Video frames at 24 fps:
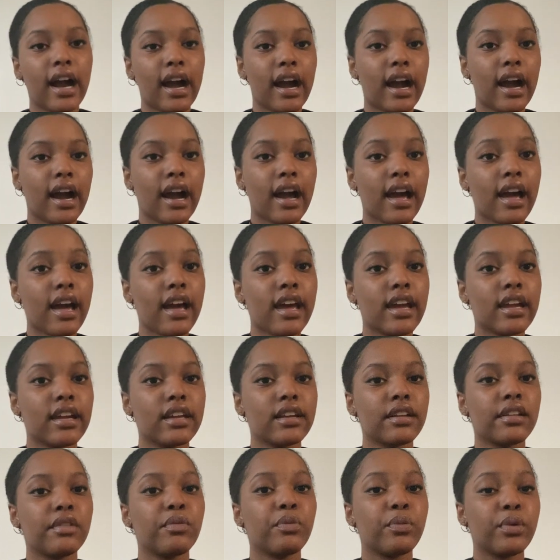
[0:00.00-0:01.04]

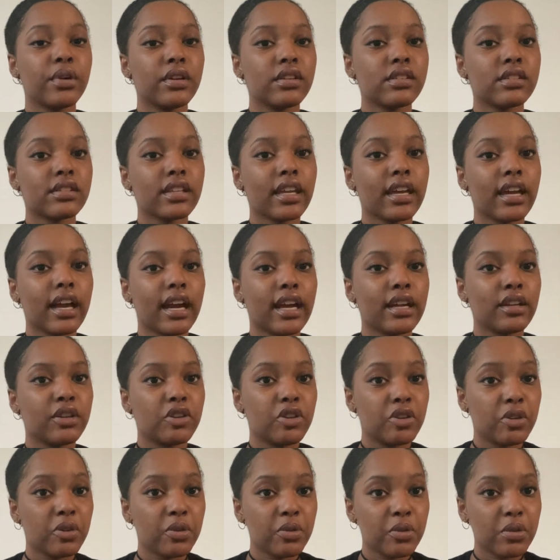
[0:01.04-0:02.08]
I will say I
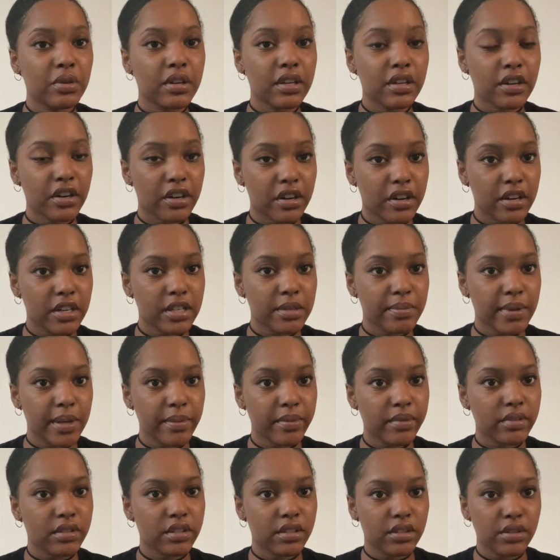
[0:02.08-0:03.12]
do encourage
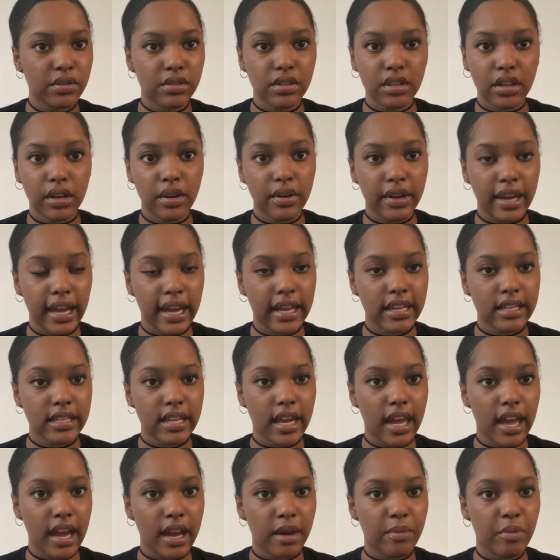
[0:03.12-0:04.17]
people to use the coquette
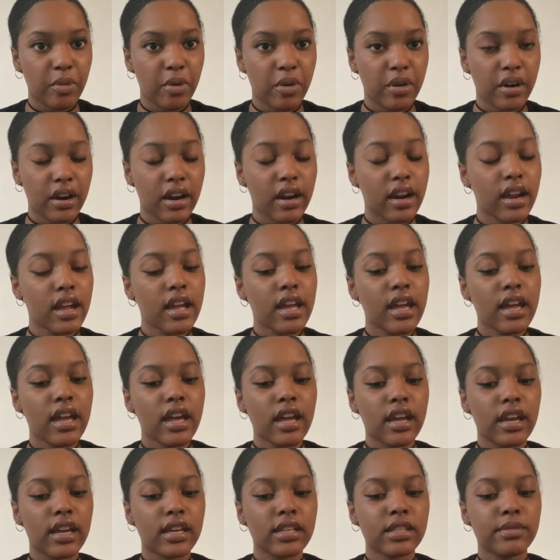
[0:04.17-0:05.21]
tag more,
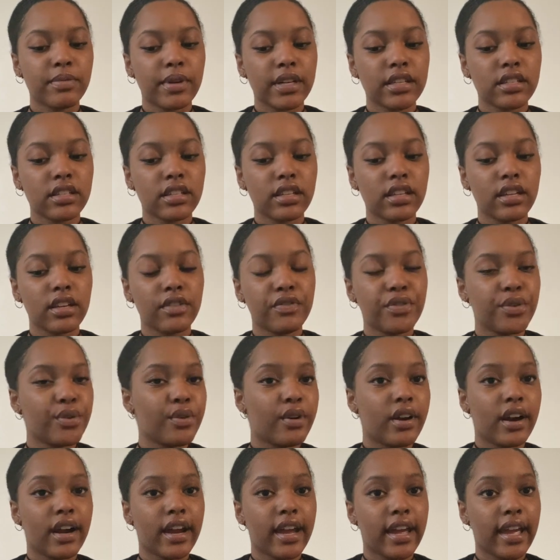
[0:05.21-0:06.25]
especially if
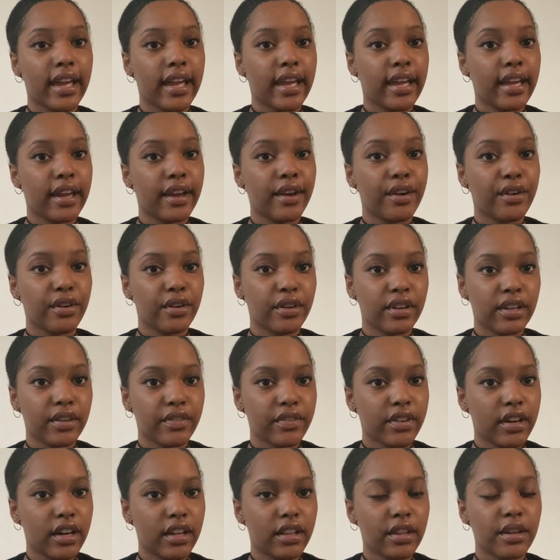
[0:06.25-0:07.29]
you are a girl
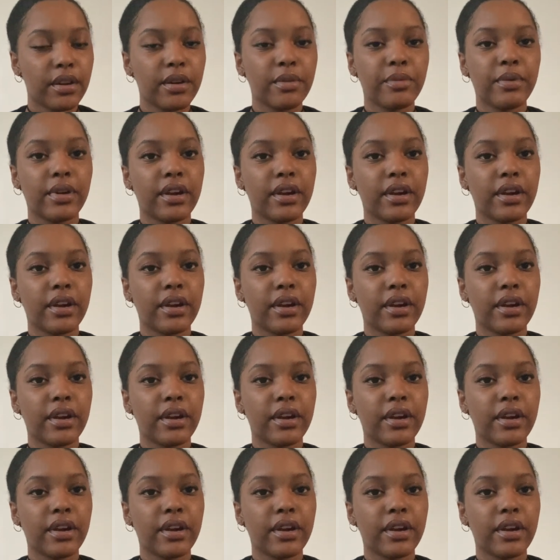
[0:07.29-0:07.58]
of color.